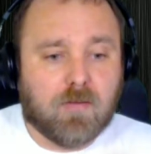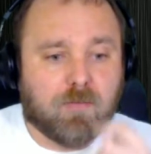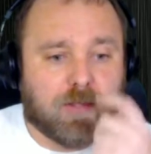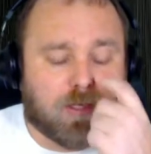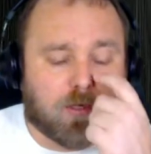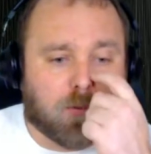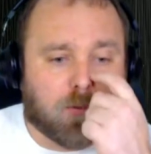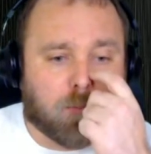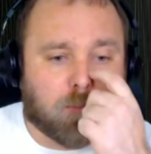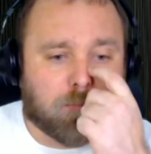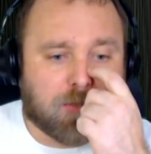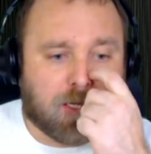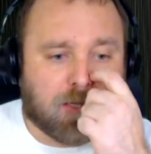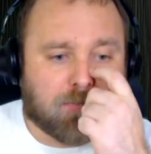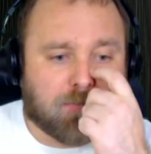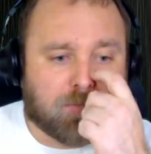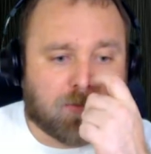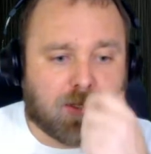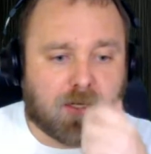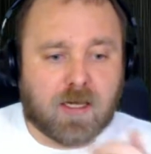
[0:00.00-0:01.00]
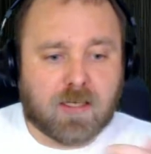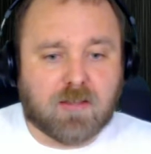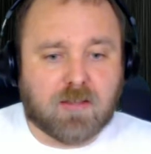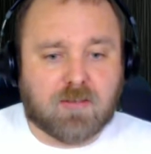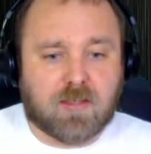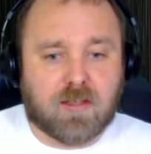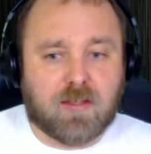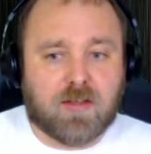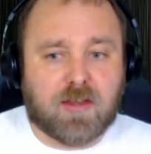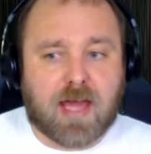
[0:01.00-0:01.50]
you know,
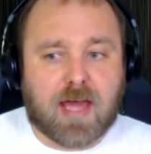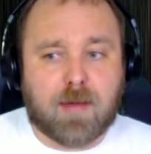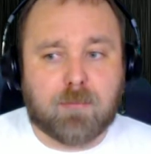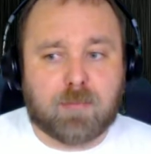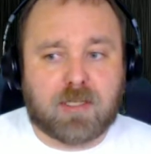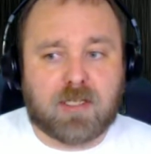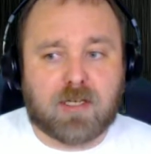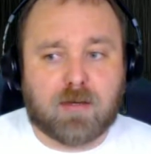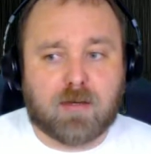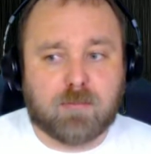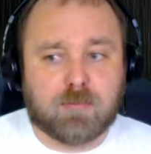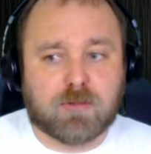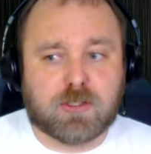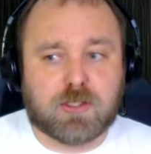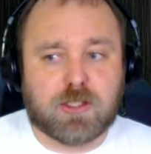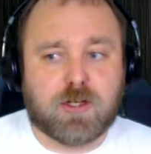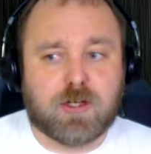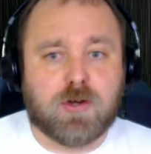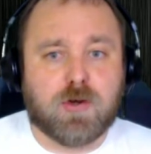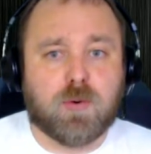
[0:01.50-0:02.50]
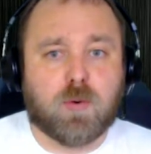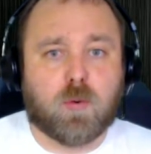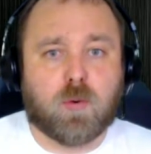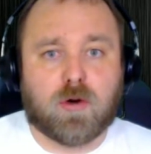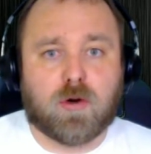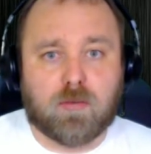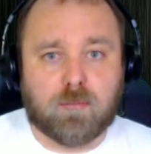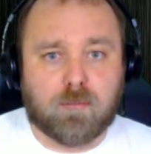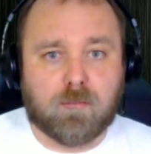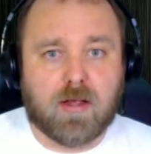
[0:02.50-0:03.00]
until that becomes the
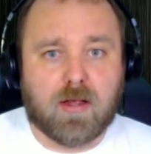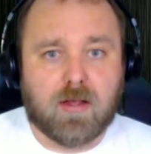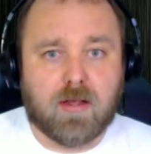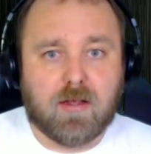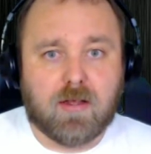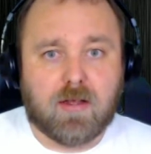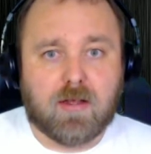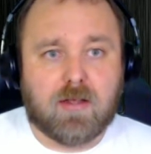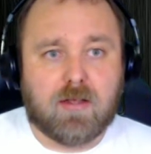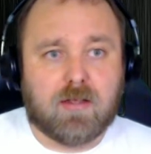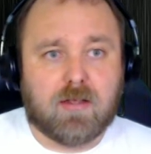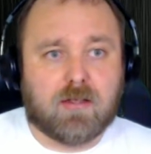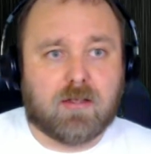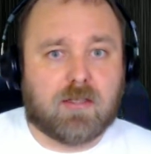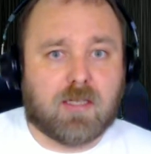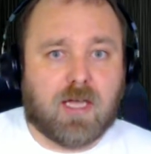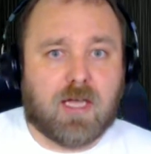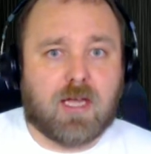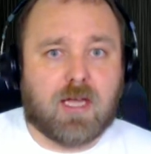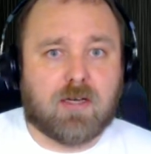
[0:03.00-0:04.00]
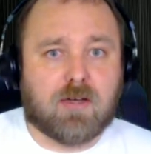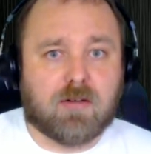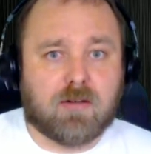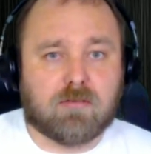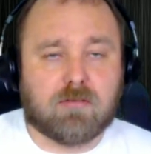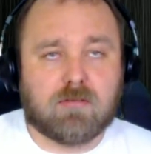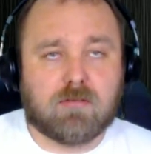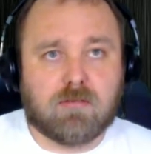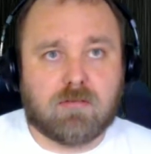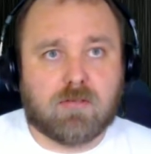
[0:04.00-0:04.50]
norm, then,
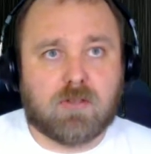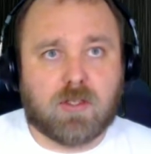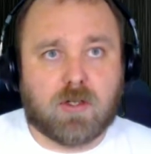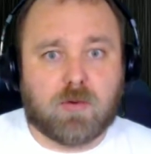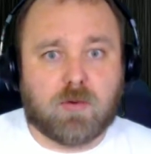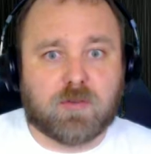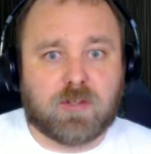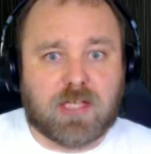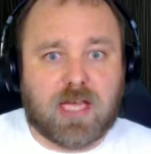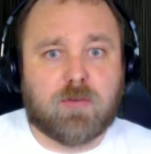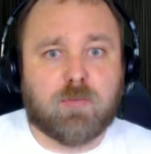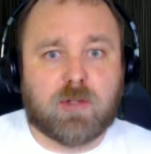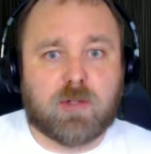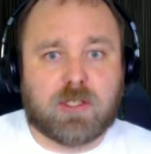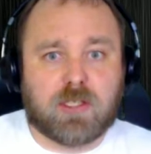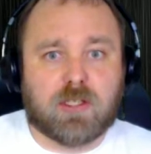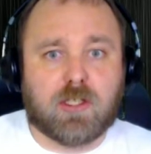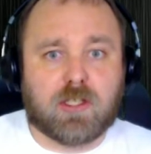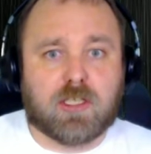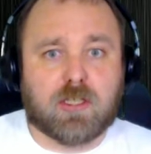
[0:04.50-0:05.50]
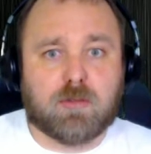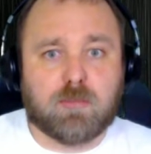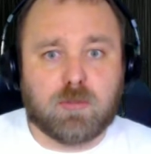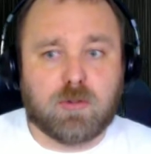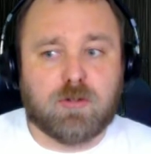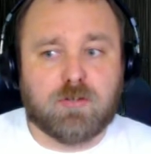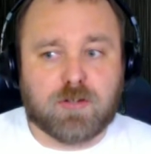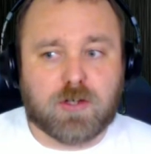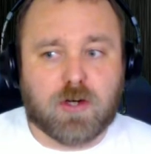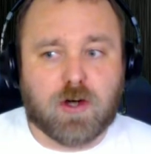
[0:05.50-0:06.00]
you know, then we can look at
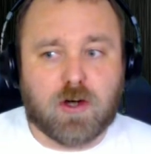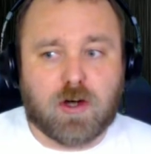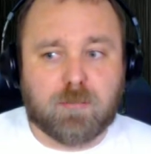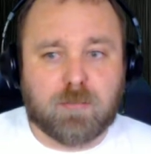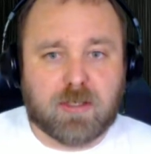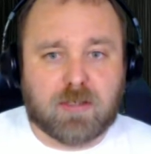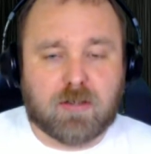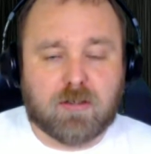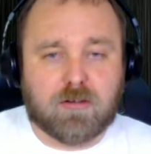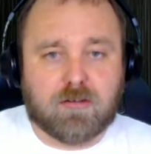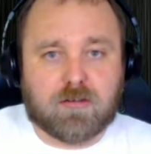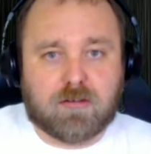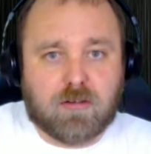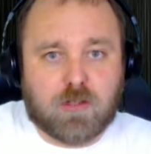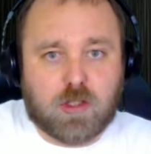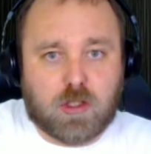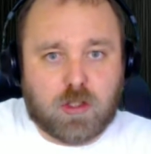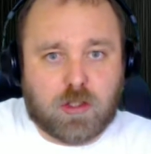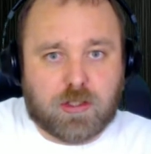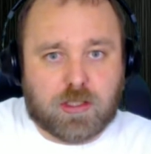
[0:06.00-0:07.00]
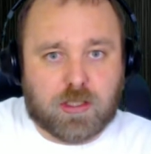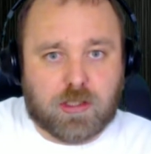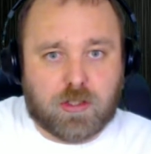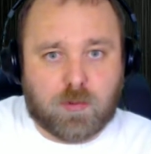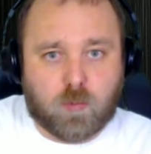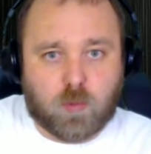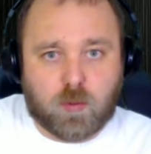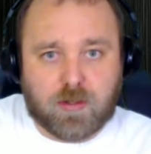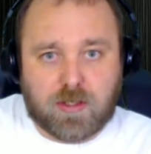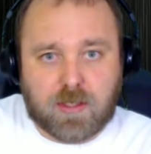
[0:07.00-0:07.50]
moving on, because you look in the
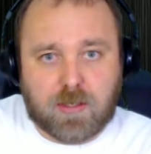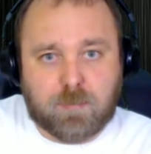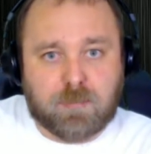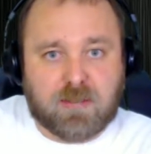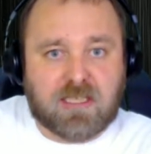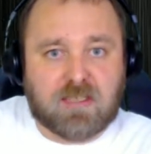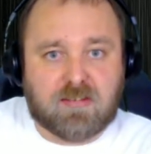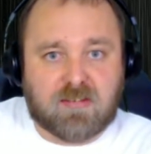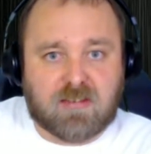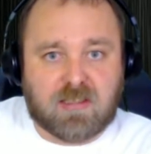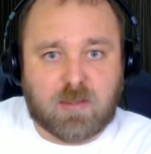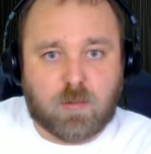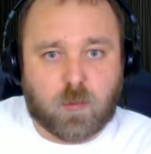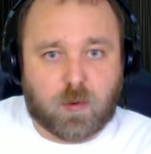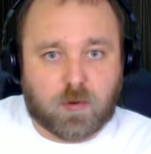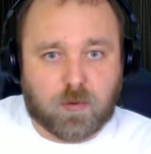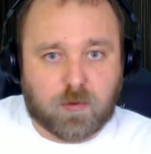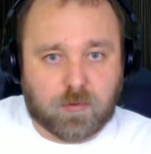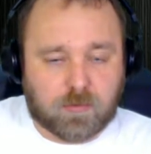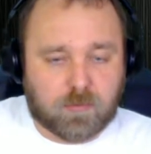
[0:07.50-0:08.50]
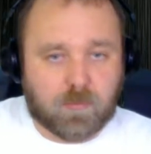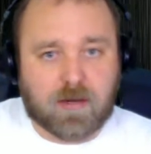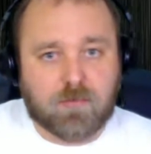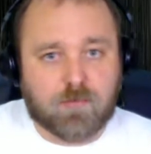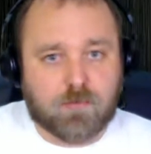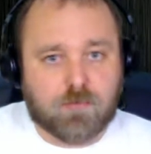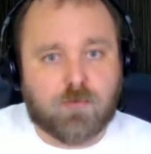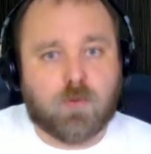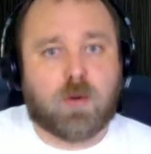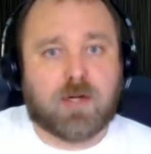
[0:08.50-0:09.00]
PC world, right?
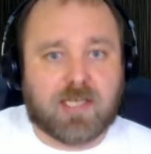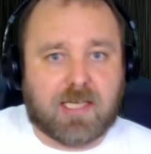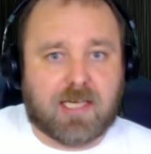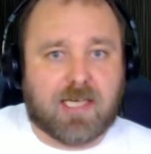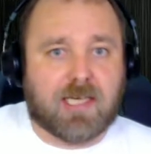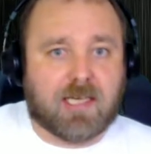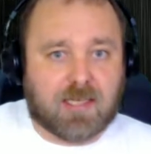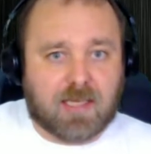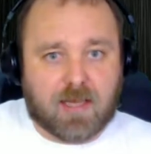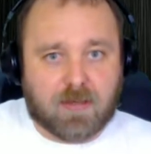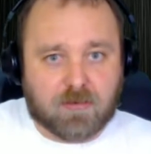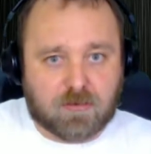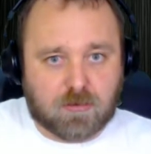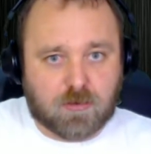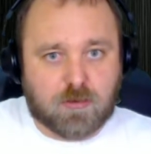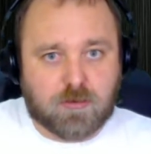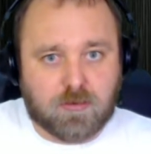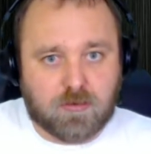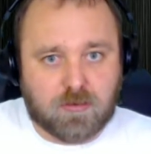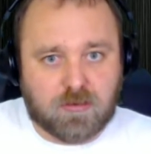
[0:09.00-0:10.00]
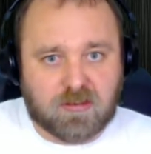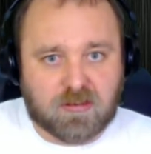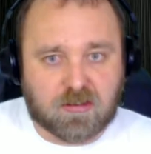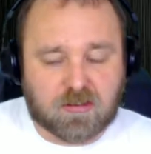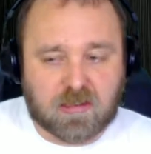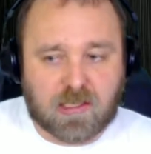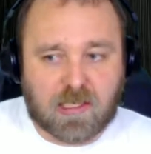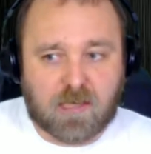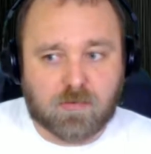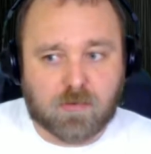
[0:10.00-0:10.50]
4K, yes,
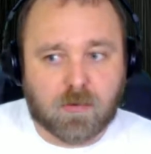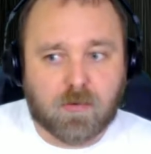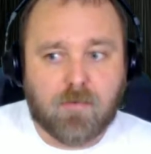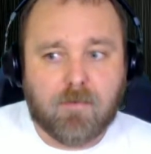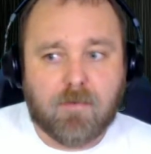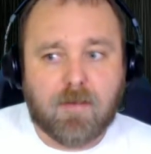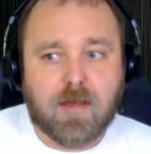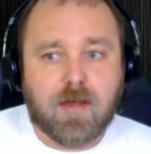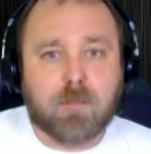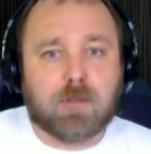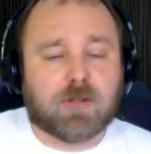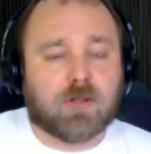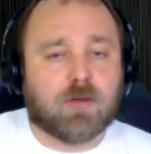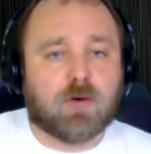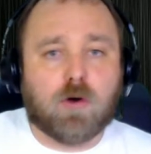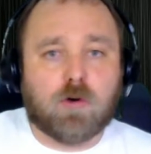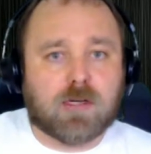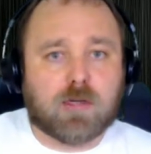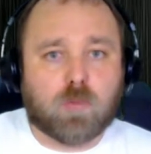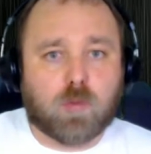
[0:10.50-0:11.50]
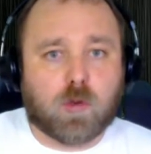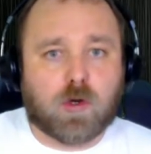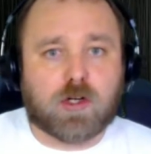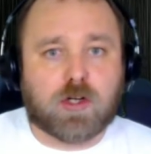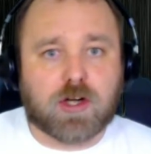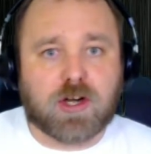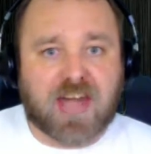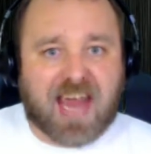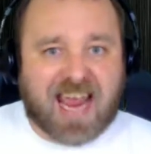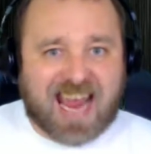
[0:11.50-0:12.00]
enthusiast level, but they're already
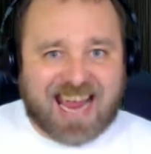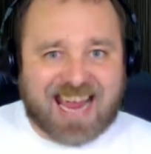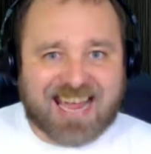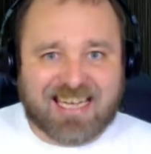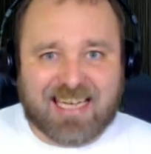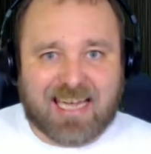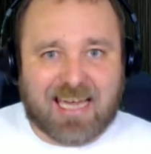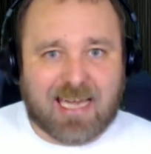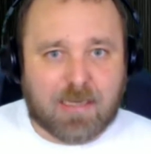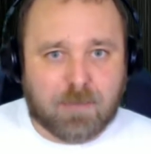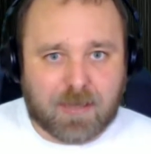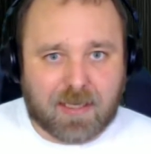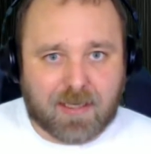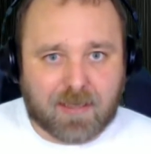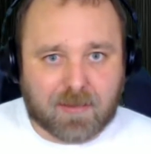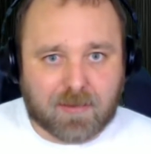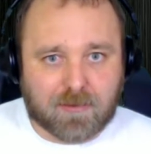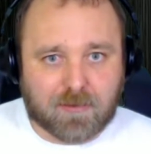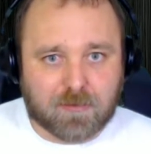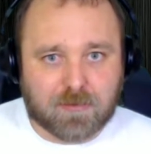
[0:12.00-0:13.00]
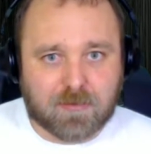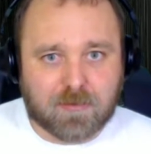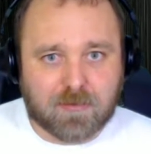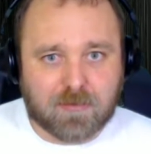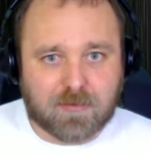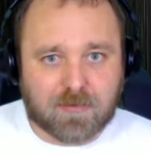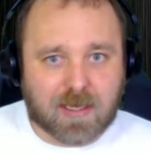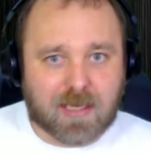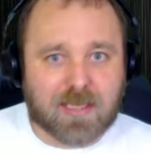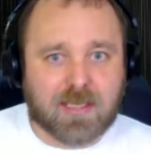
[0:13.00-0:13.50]
working on 8K panels,
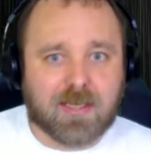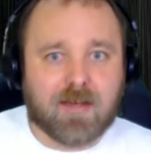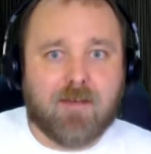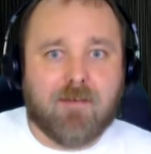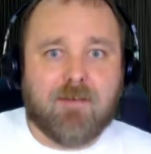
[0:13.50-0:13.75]
right?